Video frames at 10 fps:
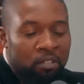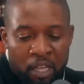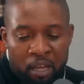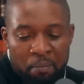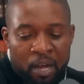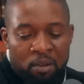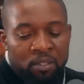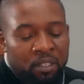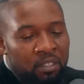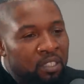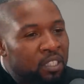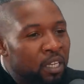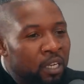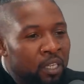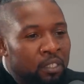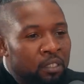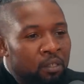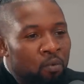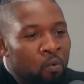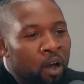think about the seedless
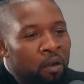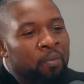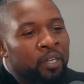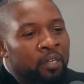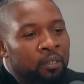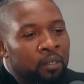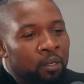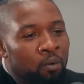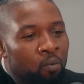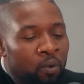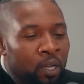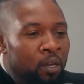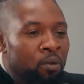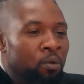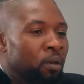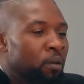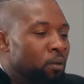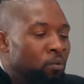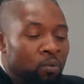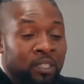watermelon. Mm. We
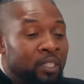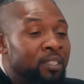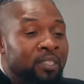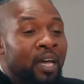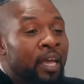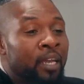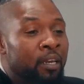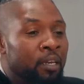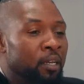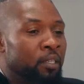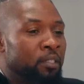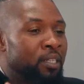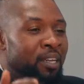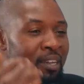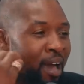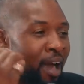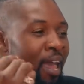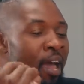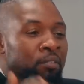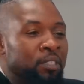was excited yeah. mm-hmm. to not
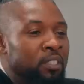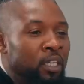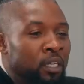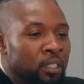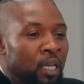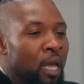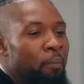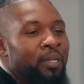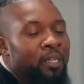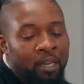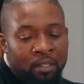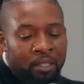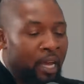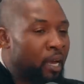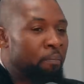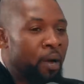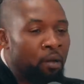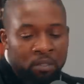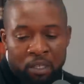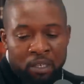have seeds, but didn't think
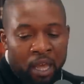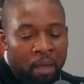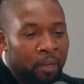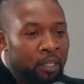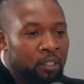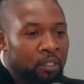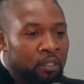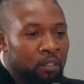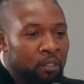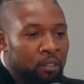about the damage right.